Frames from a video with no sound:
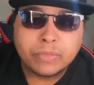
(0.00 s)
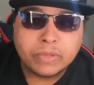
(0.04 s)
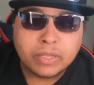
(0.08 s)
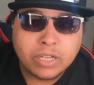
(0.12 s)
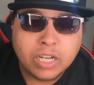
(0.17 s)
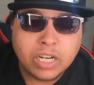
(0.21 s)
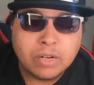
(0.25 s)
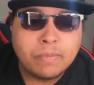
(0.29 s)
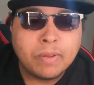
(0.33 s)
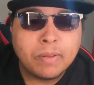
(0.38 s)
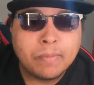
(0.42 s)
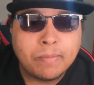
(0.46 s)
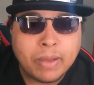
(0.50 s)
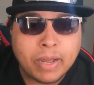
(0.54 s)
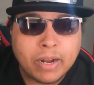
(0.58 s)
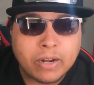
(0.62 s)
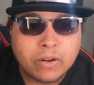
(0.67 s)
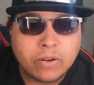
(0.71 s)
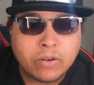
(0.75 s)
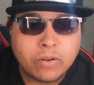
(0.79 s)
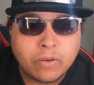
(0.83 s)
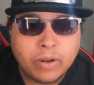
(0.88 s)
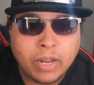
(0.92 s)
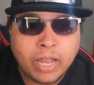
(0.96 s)
could be
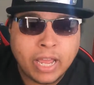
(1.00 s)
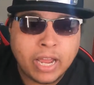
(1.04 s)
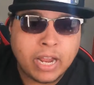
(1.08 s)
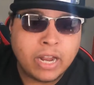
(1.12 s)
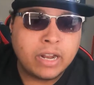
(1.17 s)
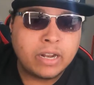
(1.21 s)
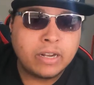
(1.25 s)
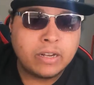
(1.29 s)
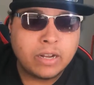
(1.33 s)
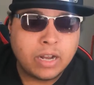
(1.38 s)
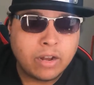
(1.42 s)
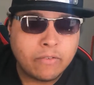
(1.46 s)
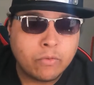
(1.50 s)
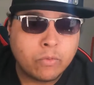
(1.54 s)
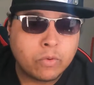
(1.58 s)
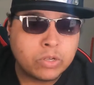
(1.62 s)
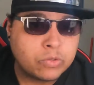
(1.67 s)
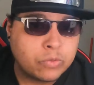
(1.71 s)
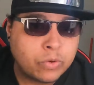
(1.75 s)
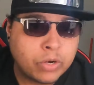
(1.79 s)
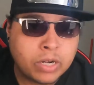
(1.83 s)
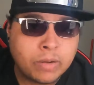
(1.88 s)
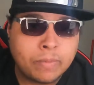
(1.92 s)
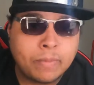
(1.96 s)
better, and
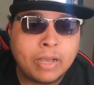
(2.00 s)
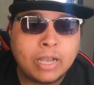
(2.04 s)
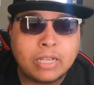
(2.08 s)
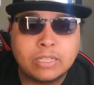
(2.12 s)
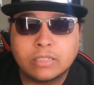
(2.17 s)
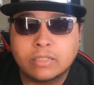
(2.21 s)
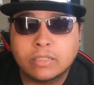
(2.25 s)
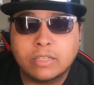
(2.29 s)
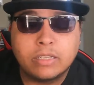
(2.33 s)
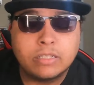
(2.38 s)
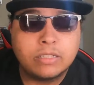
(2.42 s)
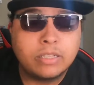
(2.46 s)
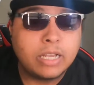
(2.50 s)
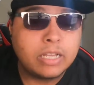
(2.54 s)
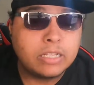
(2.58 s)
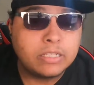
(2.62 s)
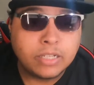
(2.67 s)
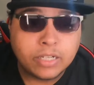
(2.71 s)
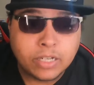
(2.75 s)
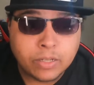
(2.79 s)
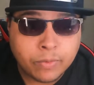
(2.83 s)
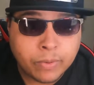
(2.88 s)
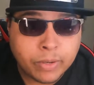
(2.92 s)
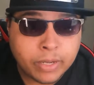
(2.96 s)
everyone's wearing a mask these days
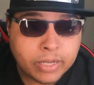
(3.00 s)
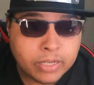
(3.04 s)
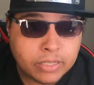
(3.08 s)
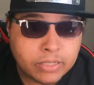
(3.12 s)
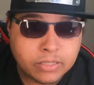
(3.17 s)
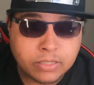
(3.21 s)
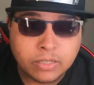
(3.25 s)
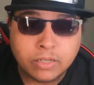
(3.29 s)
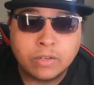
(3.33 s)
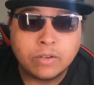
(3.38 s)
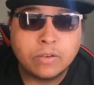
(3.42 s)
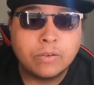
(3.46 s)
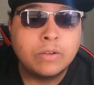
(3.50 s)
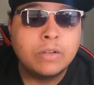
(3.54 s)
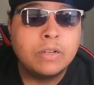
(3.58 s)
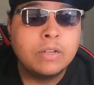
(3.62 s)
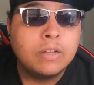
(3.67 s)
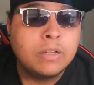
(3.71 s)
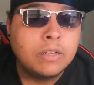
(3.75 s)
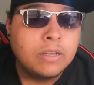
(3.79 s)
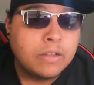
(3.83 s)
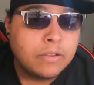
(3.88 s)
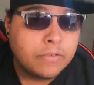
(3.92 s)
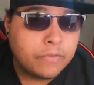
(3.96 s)
anyway, so
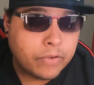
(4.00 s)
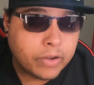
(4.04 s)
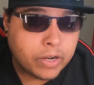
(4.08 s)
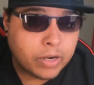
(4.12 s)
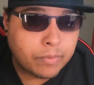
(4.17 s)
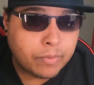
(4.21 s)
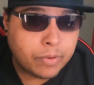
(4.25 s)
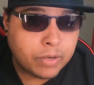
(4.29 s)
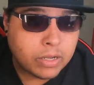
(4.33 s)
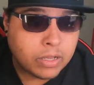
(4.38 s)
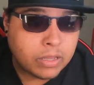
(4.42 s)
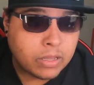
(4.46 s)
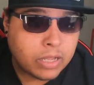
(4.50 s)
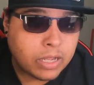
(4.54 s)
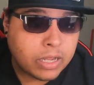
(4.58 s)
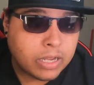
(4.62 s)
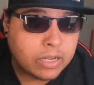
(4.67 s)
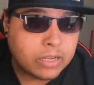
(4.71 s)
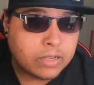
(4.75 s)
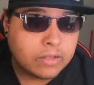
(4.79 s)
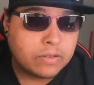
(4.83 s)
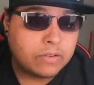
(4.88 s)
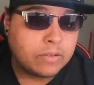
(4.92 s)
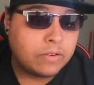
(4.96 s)
fingerprint
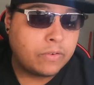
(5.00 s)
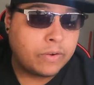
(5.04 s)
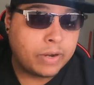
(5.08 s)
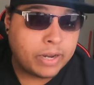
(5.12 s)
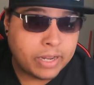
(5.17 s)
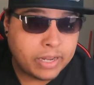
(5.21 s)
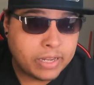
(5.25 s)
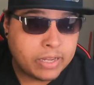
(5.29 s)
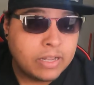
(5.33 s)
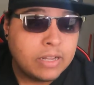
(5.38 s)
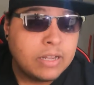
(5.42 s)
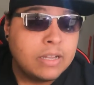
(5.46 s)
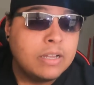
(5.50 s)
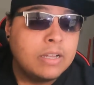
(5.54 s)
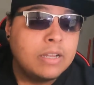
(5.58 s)
unlock, great.